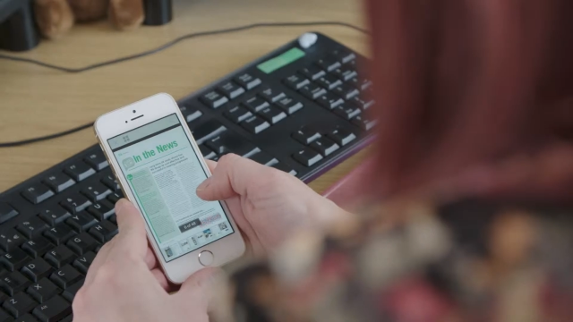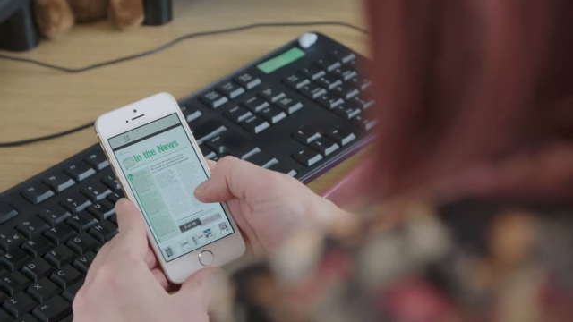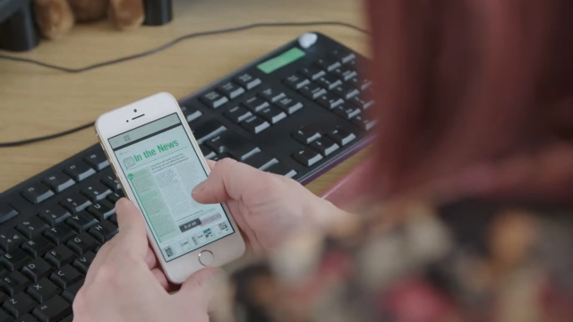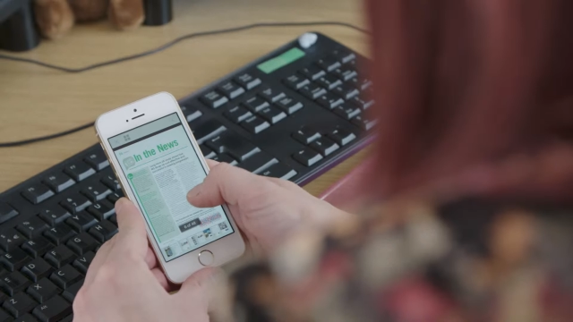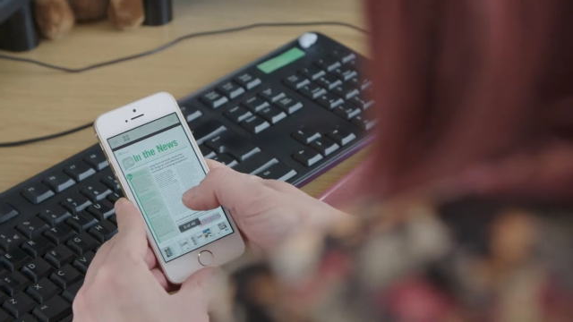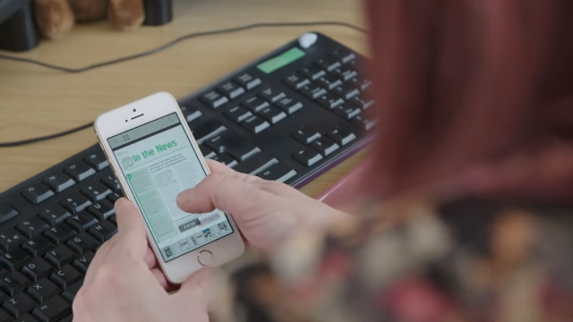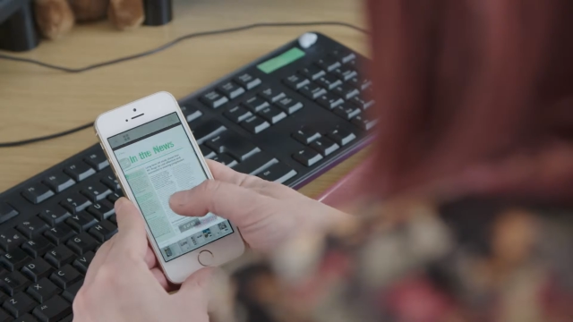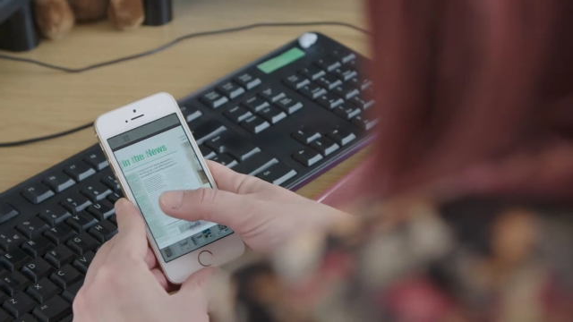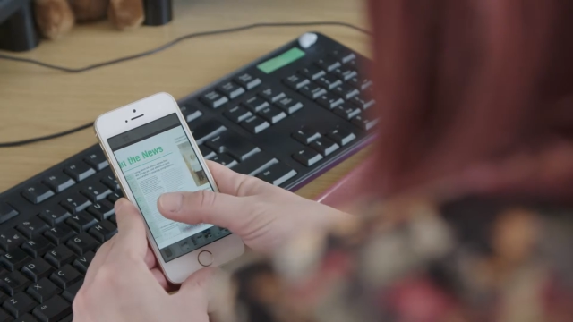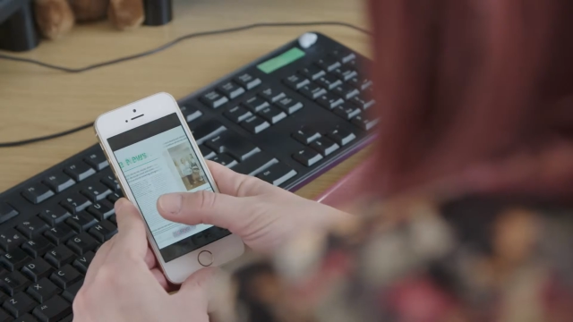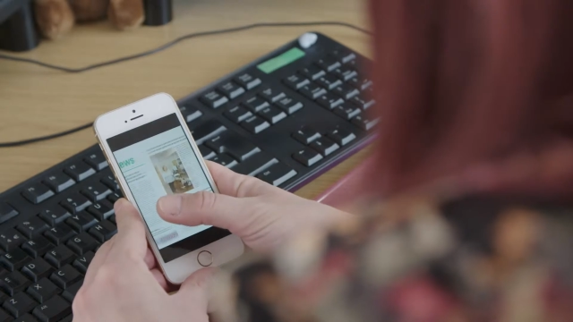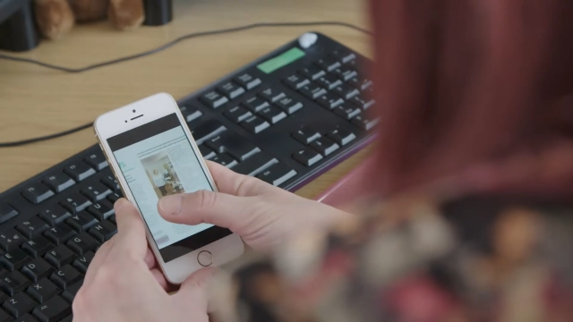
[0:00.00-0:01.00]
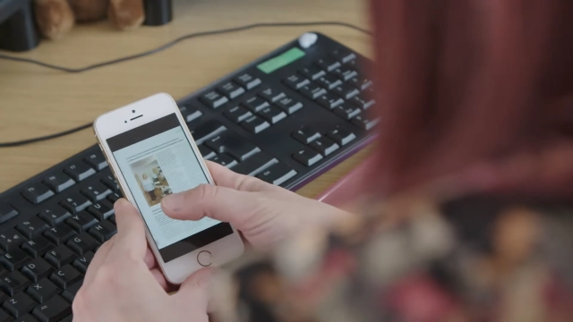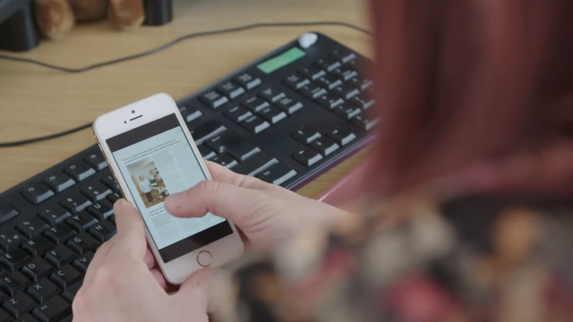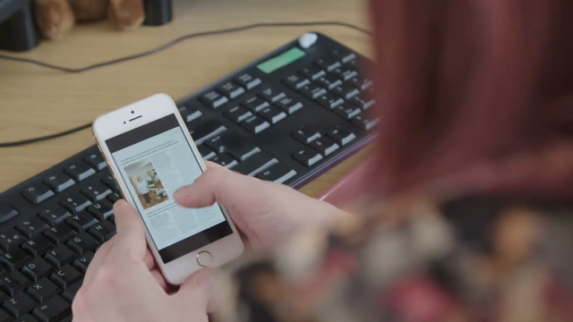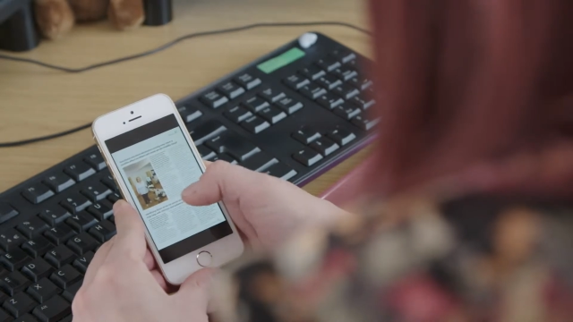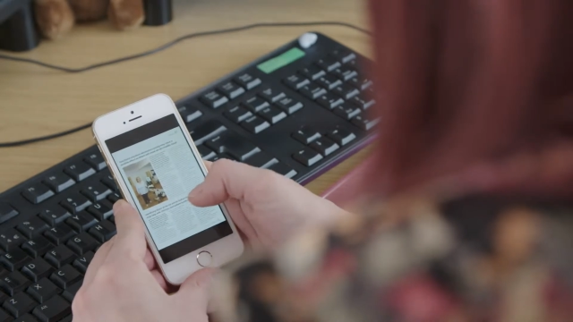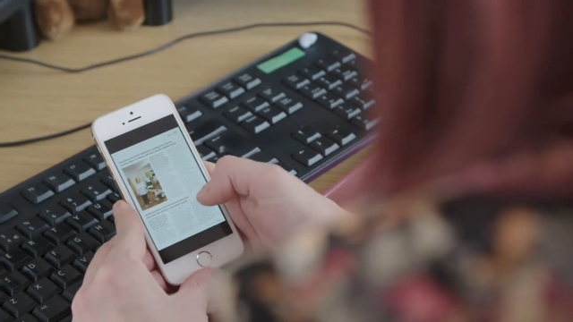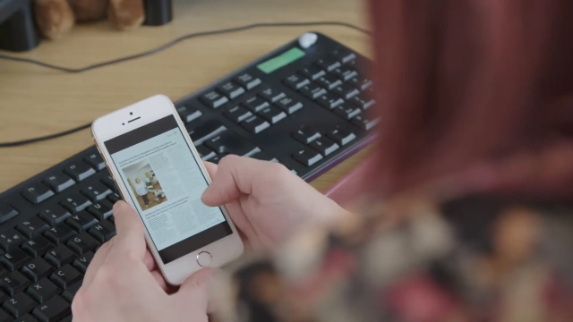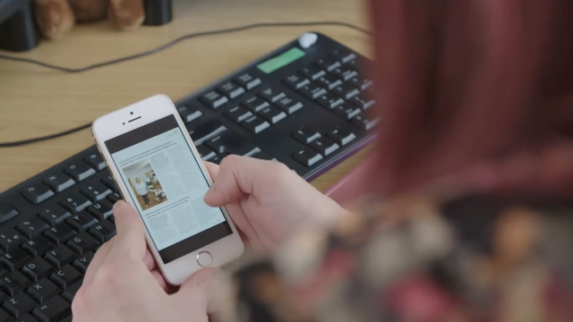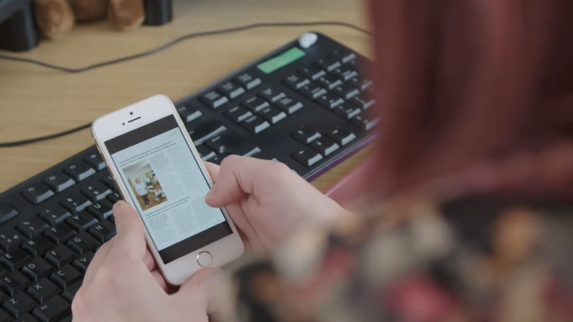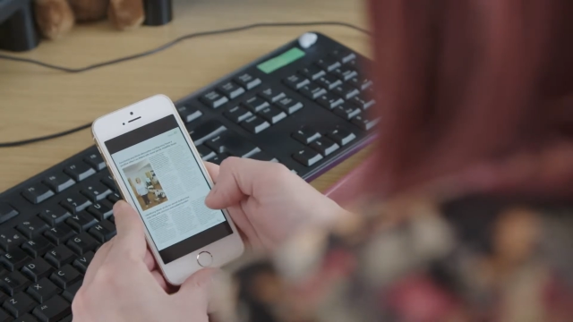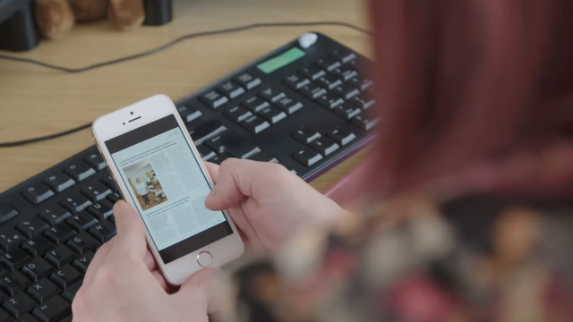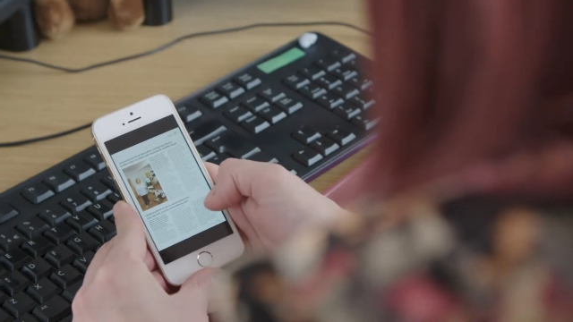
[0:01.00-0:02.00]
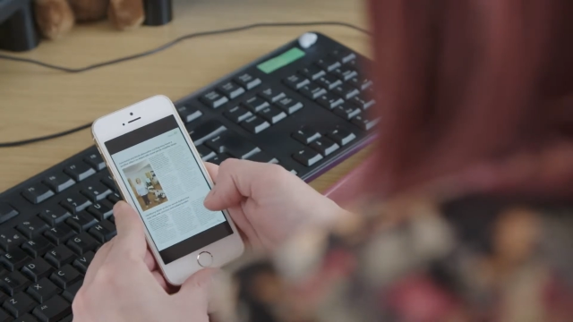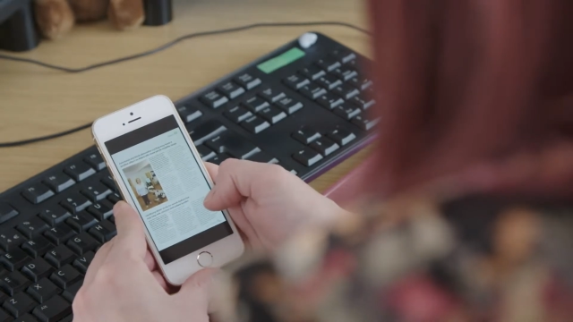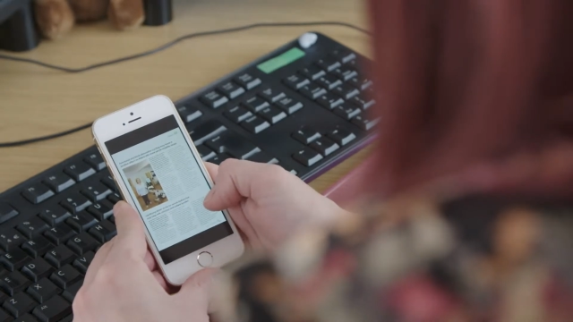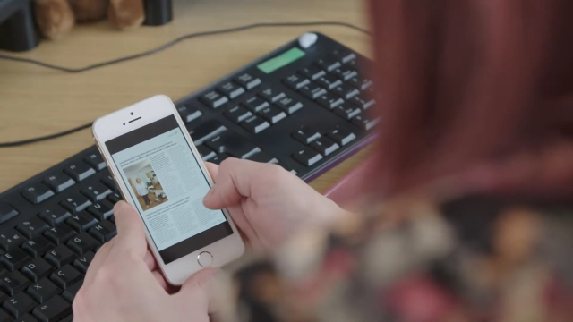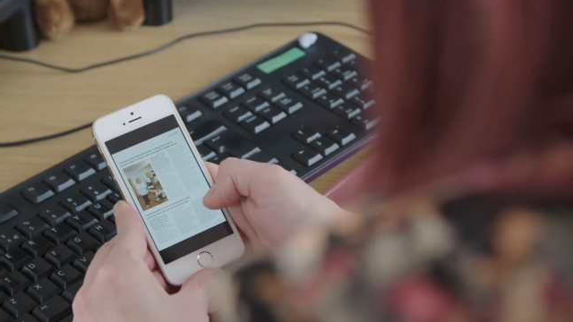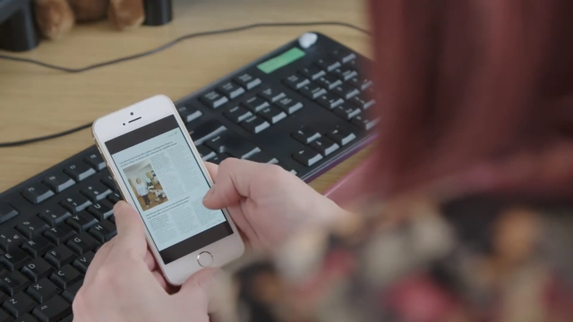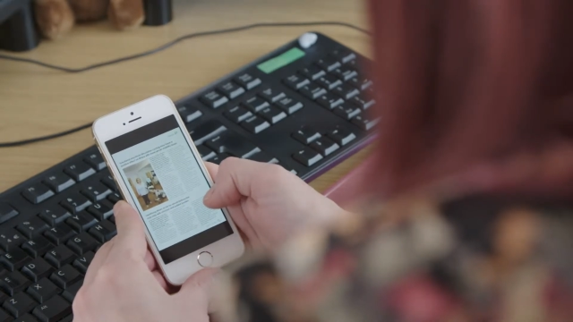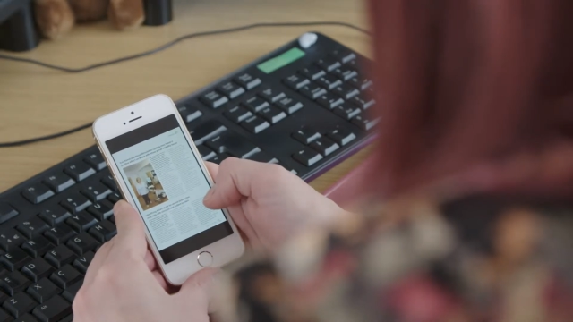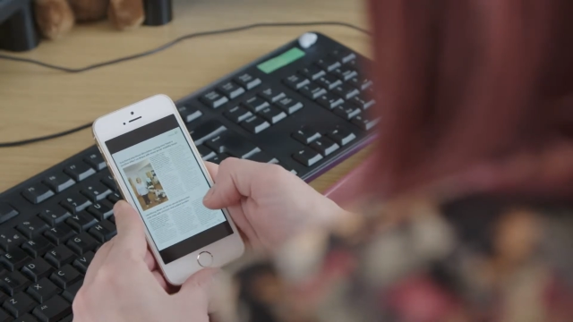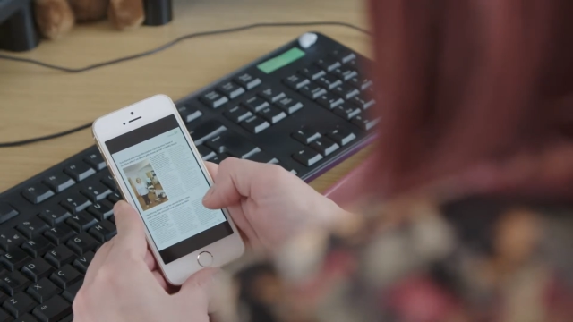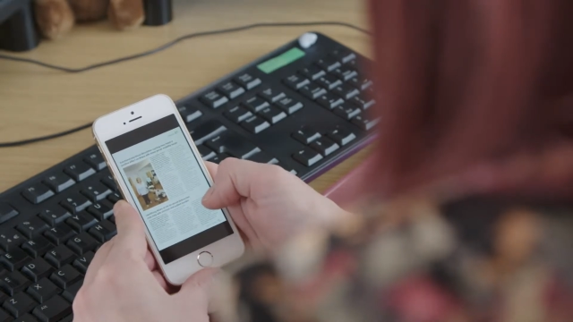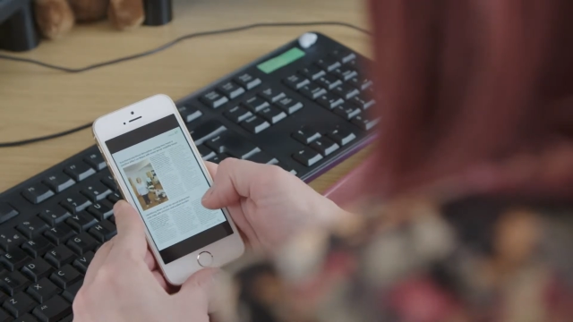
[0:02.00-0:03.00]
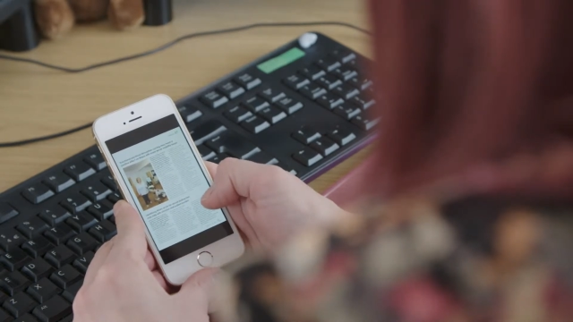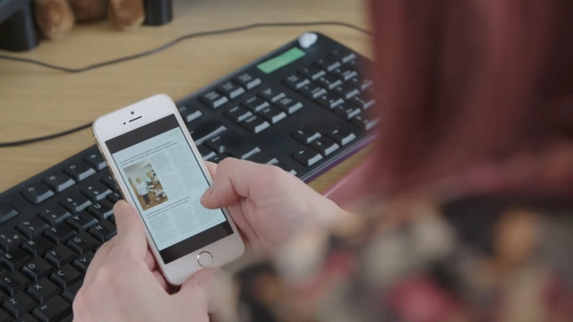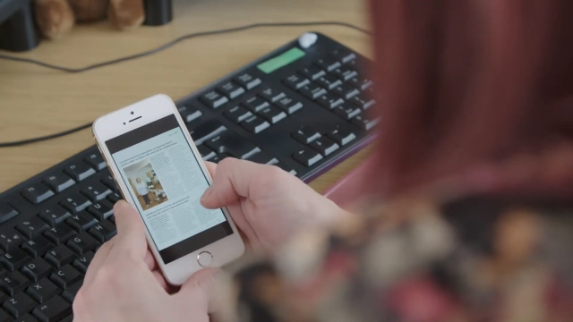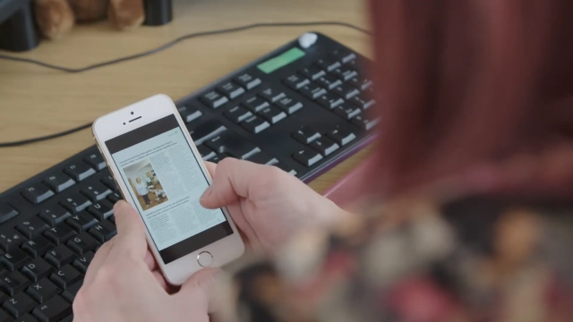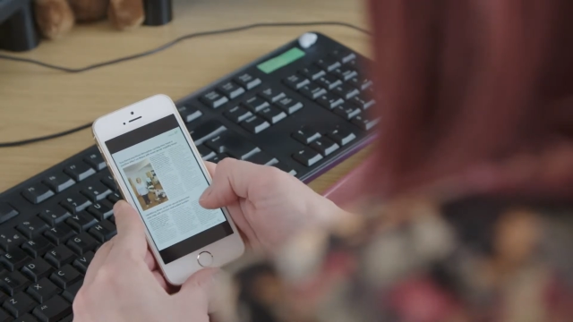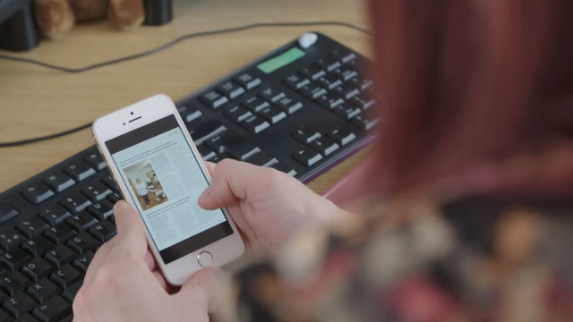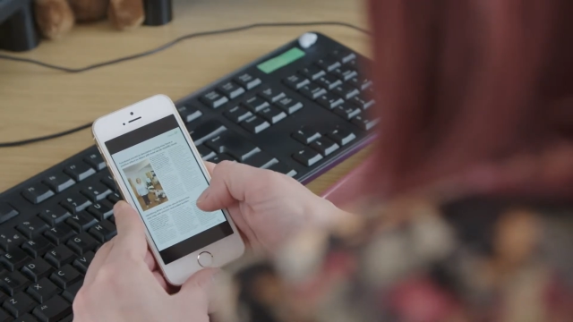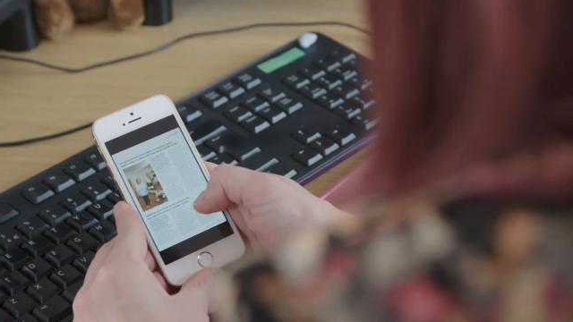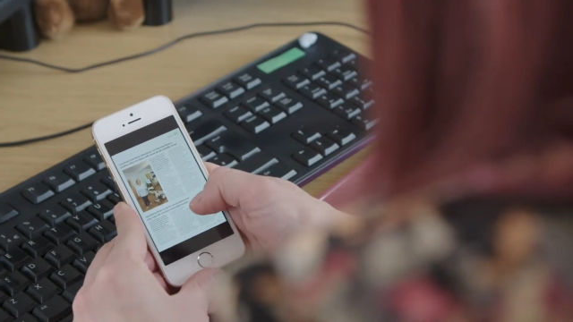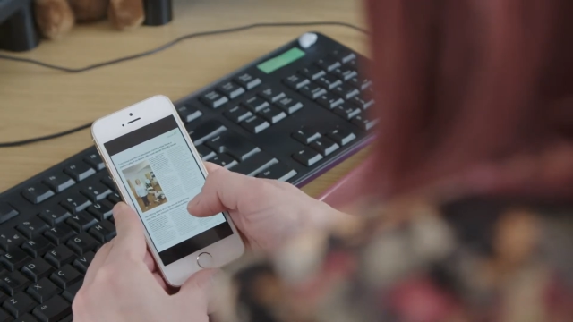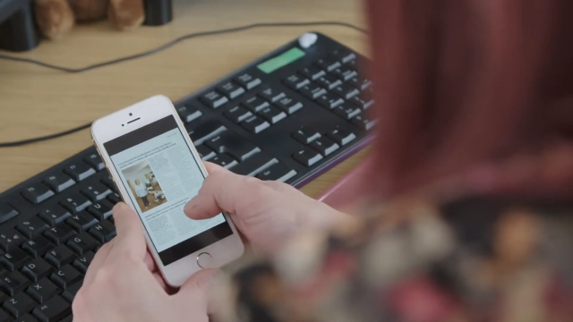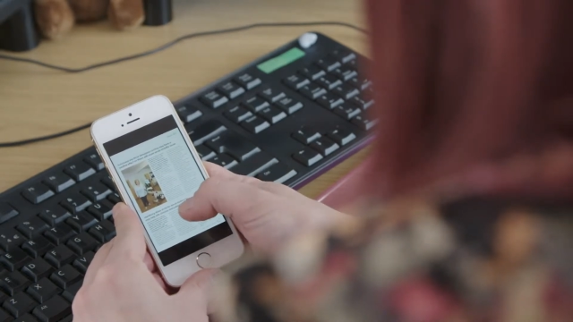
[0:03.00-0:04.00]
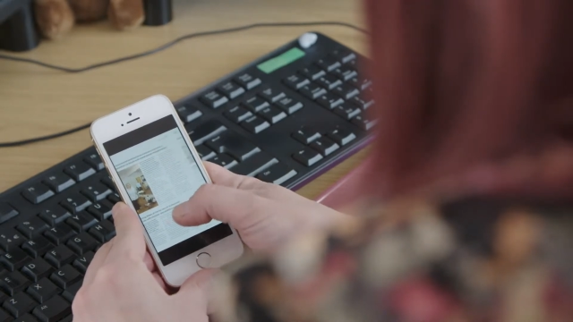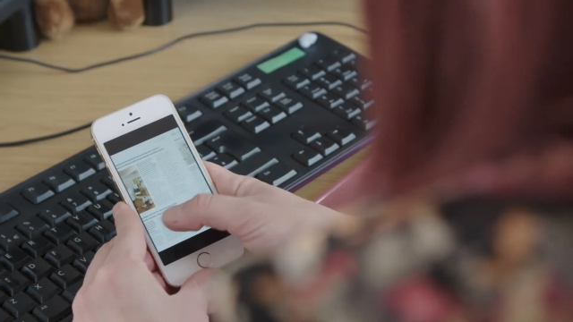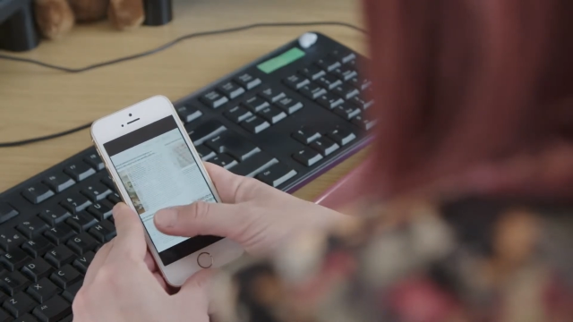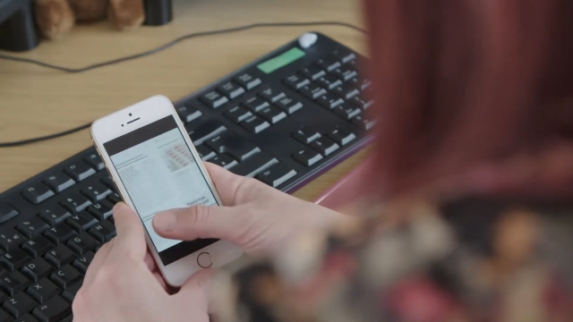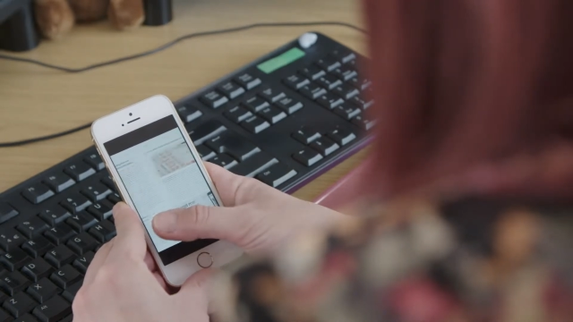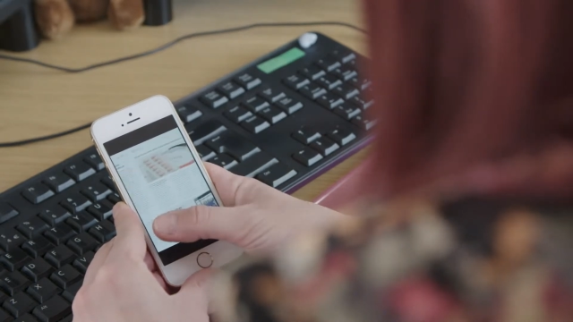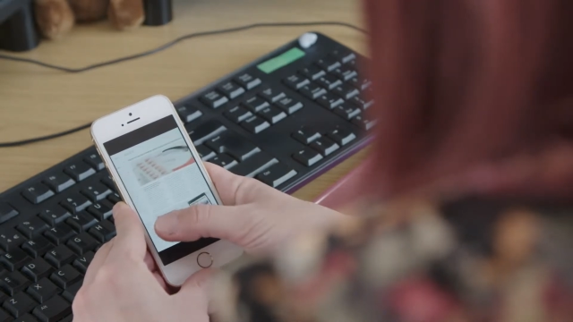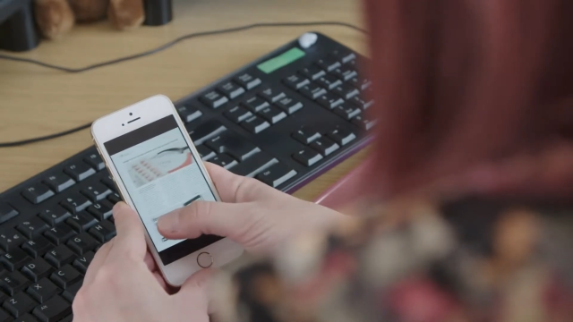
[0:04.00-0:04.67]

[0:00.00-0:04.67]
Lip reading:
(no speaker visible)